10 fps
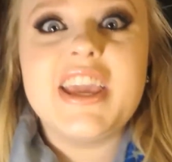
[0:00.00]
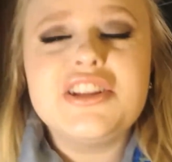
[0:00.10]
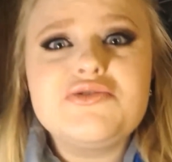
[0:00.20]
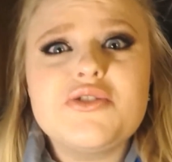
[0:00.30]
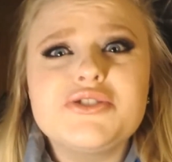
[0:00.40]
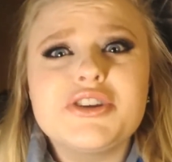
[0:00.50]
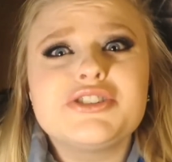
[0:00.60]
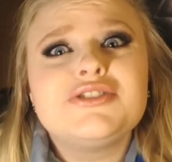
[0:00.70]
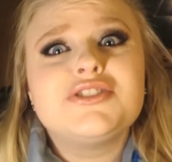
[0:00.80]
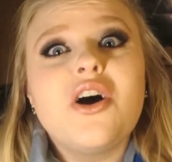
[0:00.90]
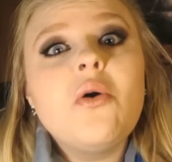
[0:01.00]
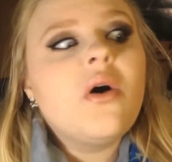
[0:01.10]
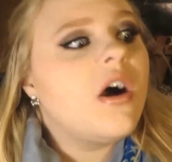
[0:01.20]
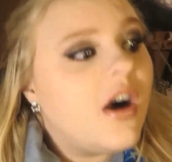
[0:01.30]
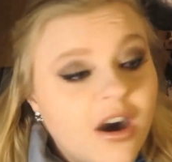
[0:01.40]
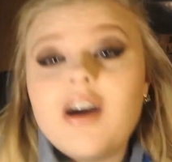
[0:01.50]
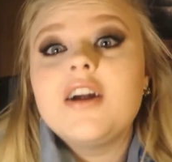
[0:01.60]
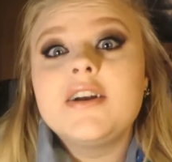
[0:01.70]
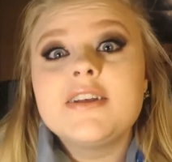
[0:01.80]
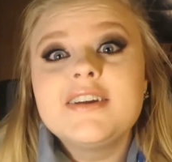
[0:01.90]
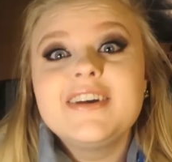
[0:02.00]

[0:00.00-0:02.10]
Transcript: Intros are so hard.